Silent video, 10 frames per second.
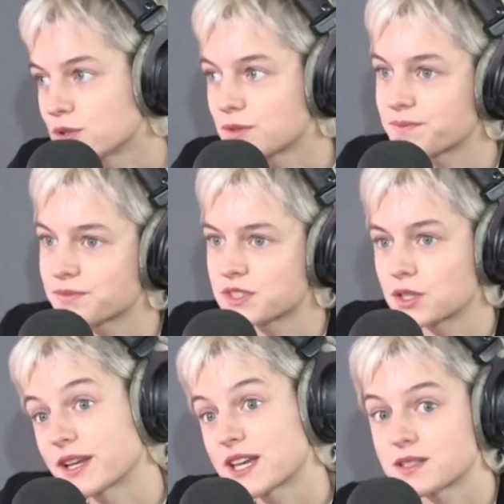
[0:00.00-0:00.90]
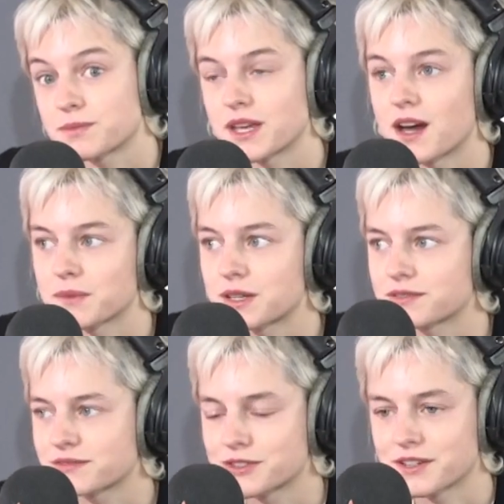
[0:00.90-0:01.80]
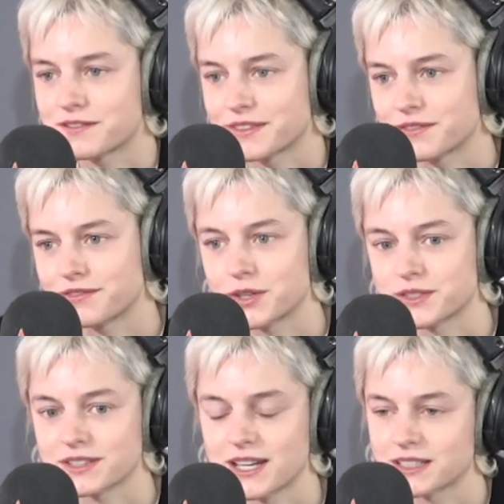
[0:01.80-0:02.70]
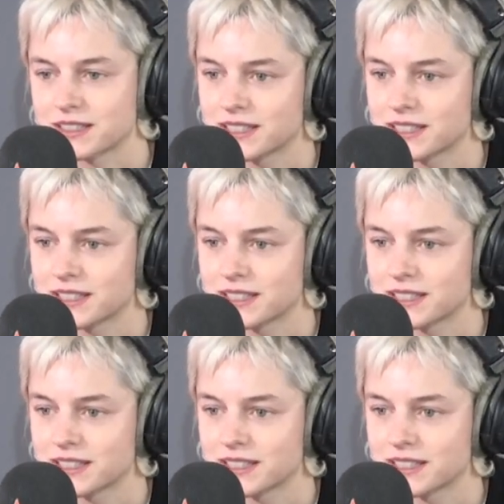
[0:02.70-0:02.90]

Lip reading: Or so I guess I'm going to try and focus on that.